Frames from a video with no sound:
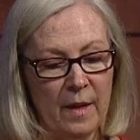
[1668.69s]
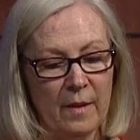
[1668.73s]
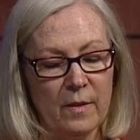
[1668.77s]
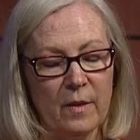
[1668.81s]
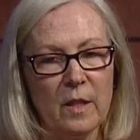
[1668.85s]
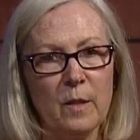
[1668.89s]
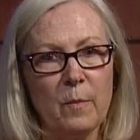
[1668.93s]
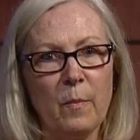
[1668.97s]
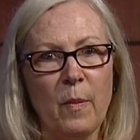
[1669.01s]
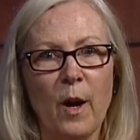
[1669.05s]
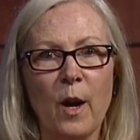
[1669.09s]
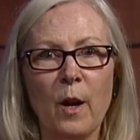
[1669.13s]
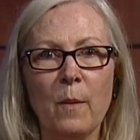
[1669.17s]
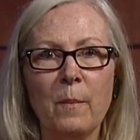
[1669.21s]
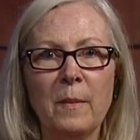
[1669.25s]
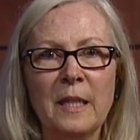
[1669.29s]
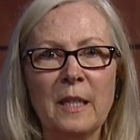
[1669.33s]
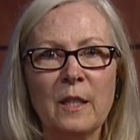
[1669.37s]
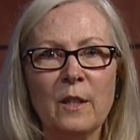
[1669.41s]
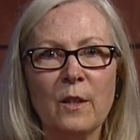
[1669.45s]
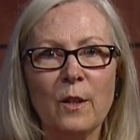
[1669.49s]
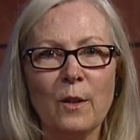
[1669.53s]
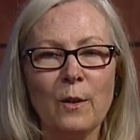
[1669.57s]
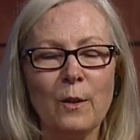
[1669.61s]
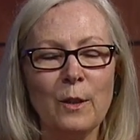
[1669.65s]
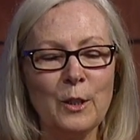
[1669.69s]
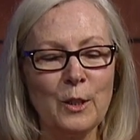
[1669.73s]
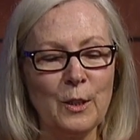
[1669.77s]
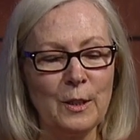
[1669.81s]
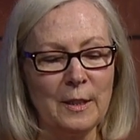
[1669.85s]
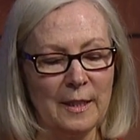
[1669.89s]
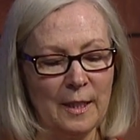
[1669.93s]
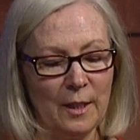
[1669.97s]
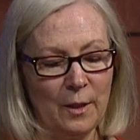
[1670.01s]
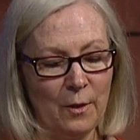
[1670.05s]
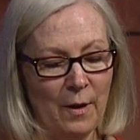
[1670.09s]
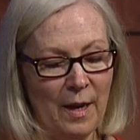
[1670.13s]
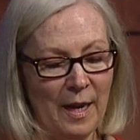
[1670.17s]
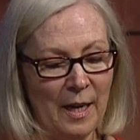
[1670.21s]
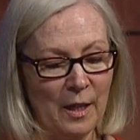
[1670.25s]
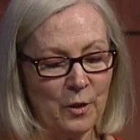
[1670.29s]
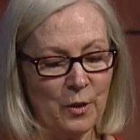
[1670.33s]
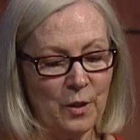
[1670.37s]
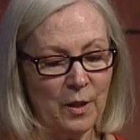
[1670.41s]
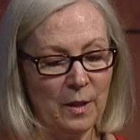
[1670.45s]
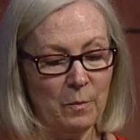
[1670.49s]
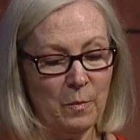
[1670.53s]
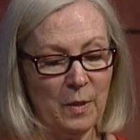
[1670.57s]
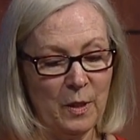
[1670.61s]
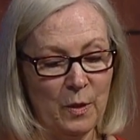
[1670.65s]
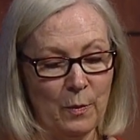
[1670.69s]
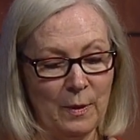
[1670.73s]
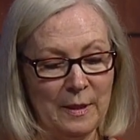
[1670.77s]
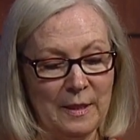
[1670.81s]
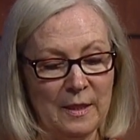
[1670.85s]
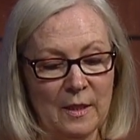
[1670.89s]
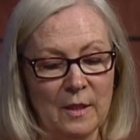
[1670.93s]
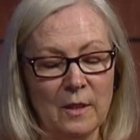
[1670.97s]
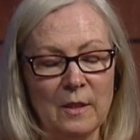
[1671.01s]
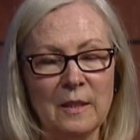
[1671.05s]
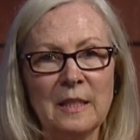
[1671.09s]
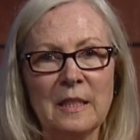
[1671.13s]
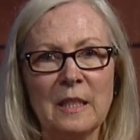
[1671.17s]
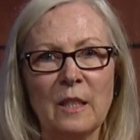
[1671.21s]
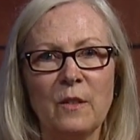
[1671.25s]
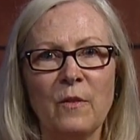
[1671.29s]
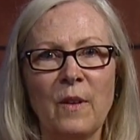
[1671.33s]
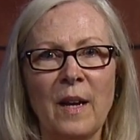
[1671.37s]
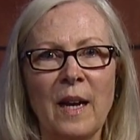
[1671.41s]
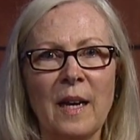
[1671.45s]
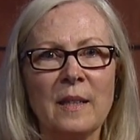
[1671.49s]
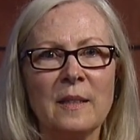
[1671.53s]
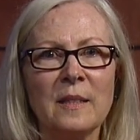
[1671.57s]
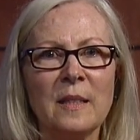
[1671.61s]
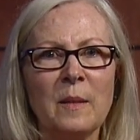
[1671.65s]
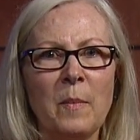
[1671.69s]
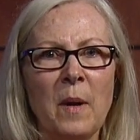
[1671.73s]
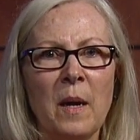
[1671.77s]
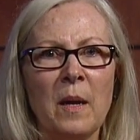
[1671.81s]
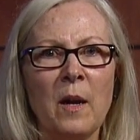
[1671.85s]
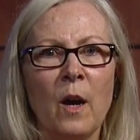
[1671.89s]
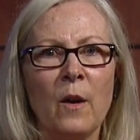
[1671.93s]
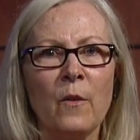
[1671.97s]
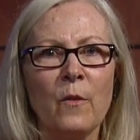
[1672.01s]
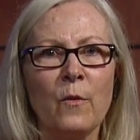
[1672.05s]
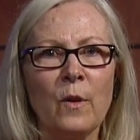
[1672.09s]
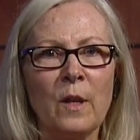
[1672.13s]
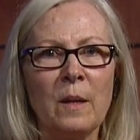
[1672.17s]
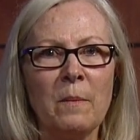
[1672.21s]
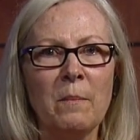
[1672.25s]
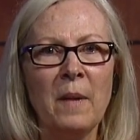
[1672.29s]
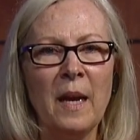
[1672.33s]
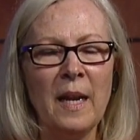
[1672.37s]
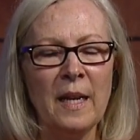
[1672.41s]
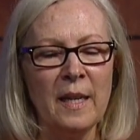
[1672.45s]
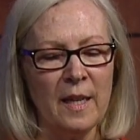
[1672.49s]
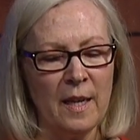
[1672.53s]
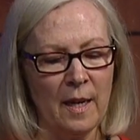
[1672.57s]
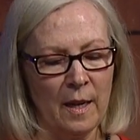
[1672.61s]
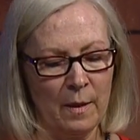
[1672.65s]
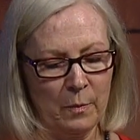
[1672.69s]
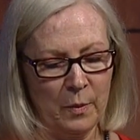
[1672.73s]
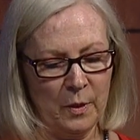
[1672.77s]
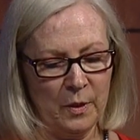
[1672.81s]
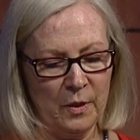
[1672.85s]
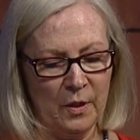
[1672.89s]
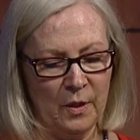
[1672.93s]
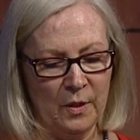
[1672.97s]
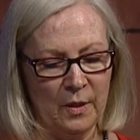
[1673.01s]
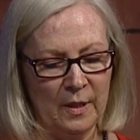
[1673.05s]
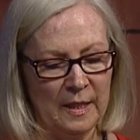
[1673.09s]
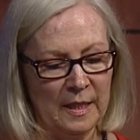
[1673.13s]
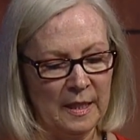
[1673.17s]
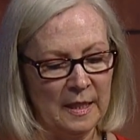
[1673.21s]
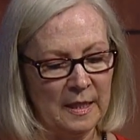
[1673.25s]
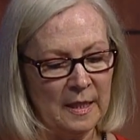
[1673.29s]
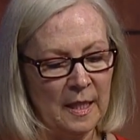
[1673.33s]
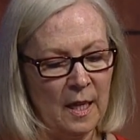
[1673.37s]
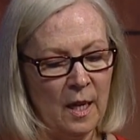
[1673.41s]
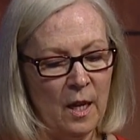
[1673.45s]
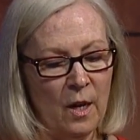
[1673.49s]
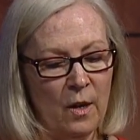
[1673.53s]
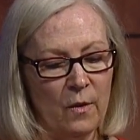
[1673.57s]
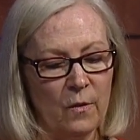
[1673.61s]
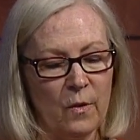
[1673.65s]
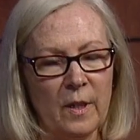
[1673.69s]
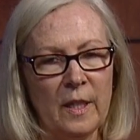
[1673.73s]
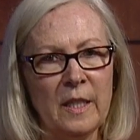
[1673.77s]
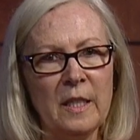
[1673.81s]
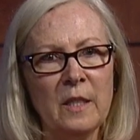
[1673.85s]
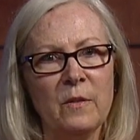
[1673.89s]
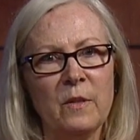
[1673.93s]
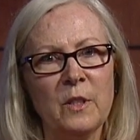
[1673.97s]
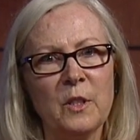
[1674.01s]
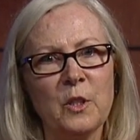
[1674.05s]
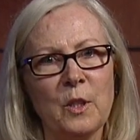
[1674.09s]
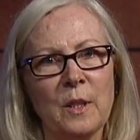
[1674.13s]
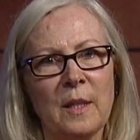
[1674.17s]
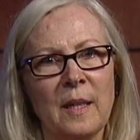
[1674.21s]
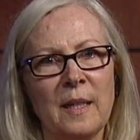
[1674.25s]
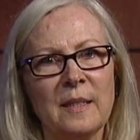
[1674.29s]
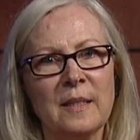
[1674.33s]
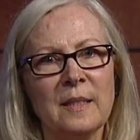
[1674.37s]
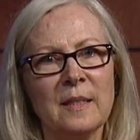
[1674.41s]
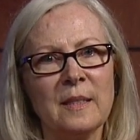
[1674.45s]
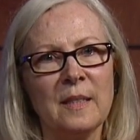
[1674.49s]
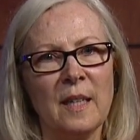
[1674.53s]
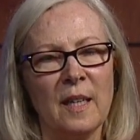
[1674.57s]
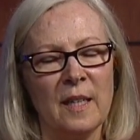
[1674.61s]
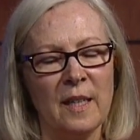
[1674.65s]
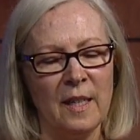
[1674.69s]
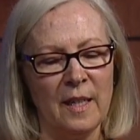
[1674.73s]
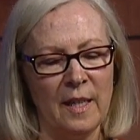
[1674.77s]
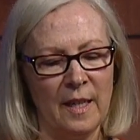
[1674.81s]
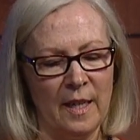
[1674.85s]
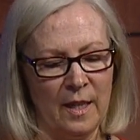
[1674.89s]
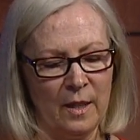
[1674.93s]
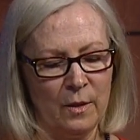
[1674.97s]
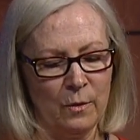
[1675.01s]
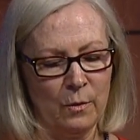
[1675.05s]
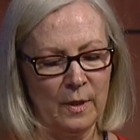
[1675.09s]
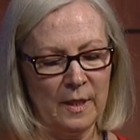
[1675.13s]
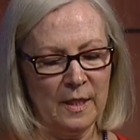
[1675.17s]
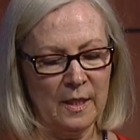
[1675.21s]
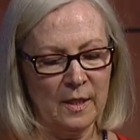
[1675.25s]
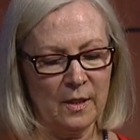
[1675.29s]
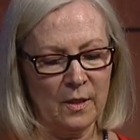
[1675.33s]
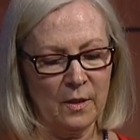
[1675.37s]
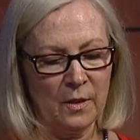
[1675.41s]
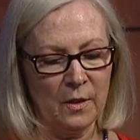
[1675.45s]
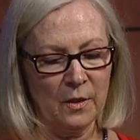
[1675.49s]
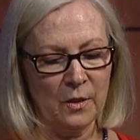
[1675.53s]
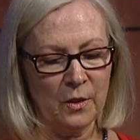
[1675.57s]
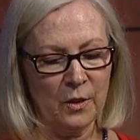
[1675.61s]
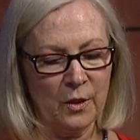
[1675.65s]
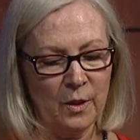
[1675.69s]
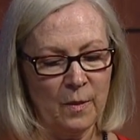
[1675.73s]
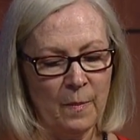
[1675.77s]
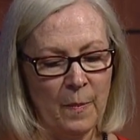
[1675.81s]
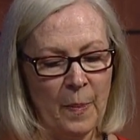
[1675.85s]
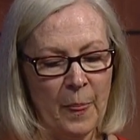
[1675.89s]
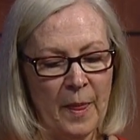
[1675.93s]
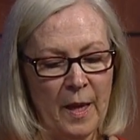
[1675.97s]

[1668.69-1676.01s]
The department encourages interaction between students and faculty by offering many opportunities for individualized study and research.